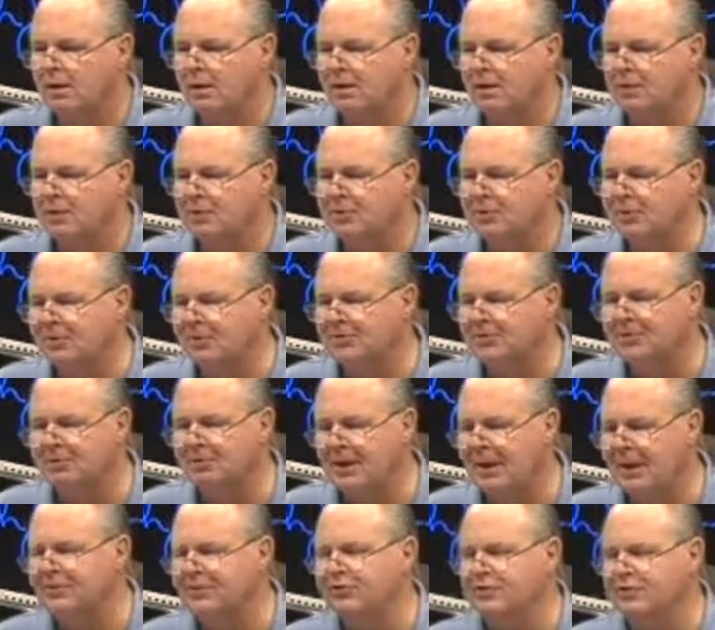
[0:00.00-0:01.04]
But just
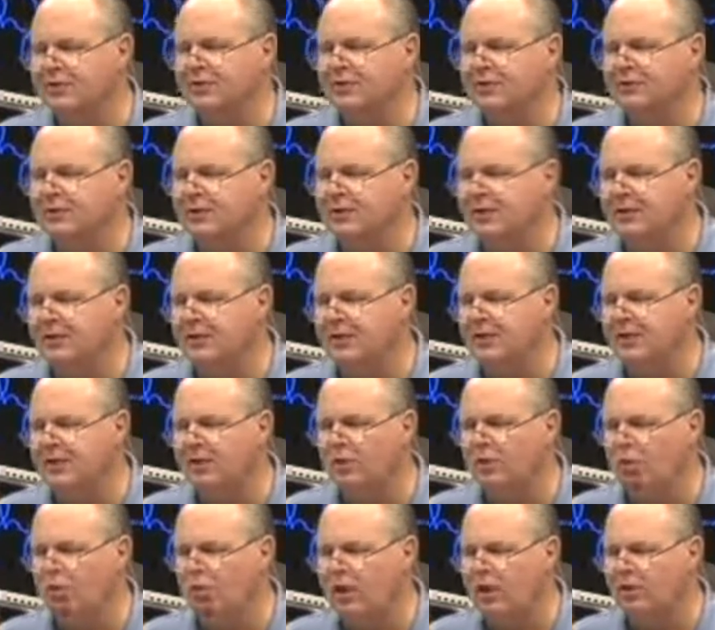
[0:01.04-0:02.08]
imagine if the
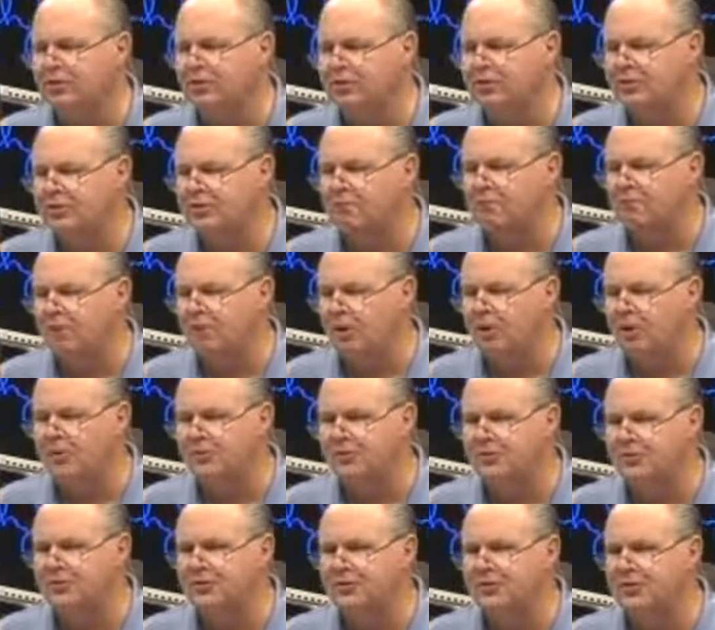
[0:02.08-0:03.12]
Washington
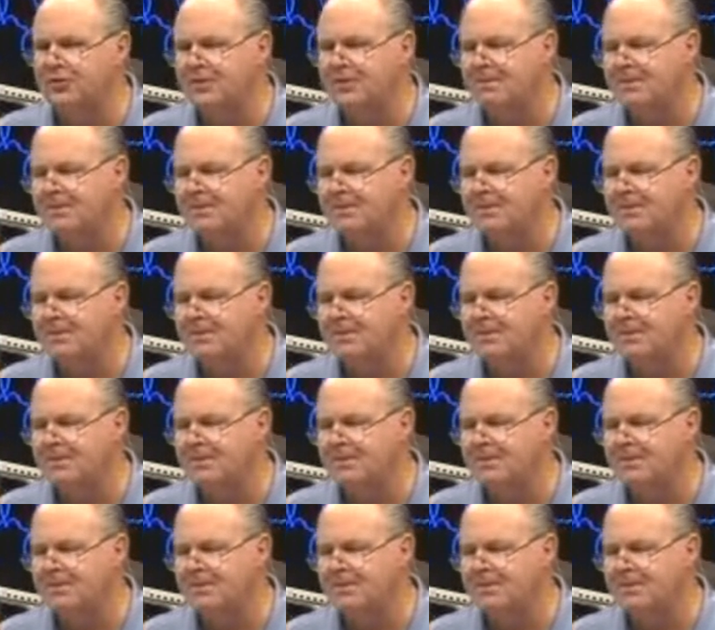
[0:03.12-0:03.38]
Post,